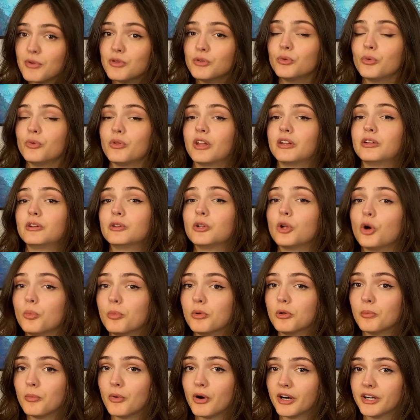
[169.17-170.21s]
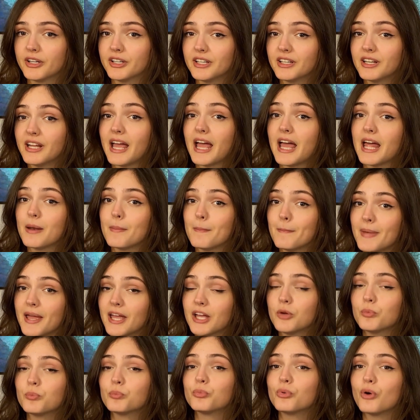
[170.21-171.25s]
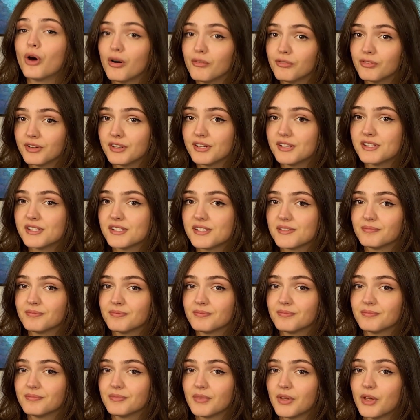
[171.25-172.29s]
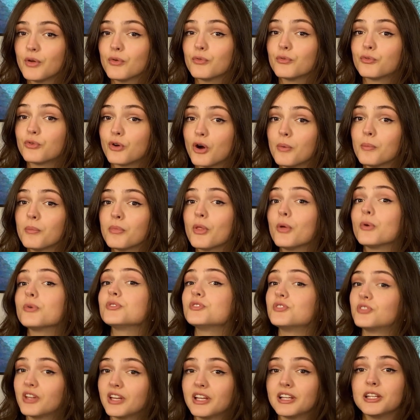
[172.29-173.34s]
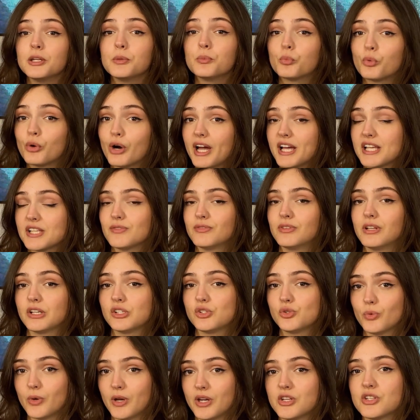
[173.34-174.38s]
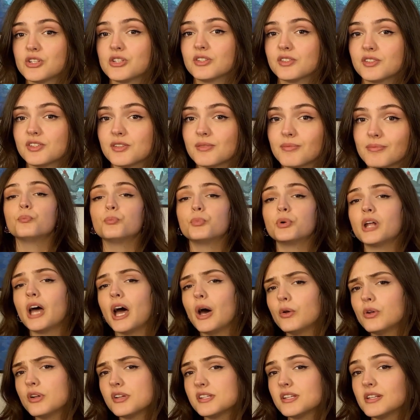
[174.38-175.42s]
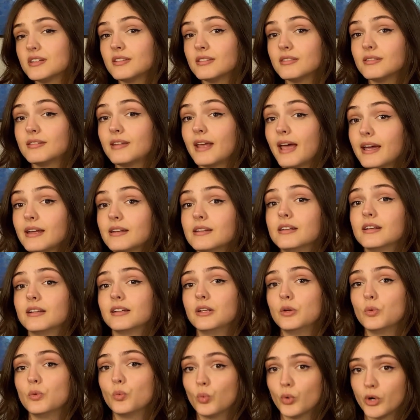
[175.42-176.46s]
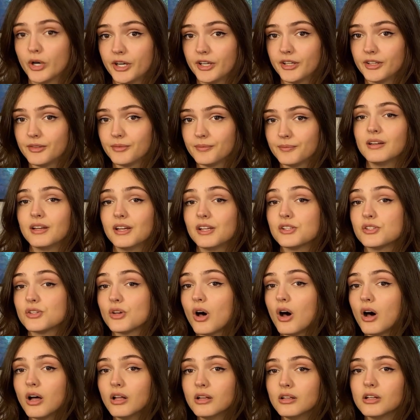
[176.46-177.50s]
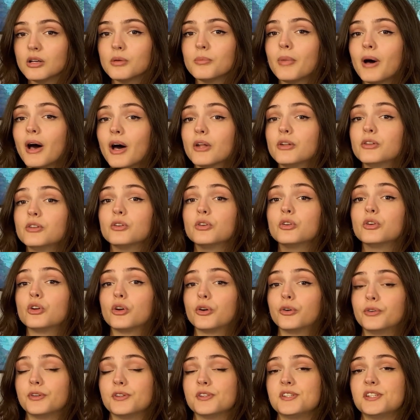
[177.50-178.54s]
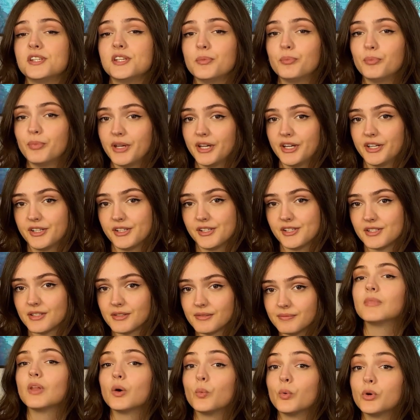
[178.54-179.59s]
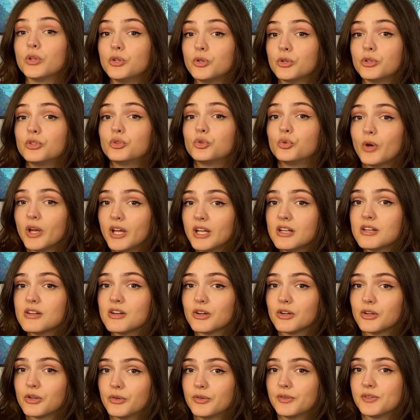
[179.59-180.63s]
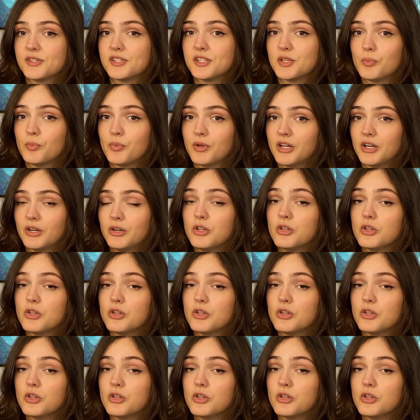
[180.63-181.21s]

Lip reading: into that global market and make profits from those daily price fluctuations. But how does it technically work? It's all about currency pairs. When you're trading a currency pair,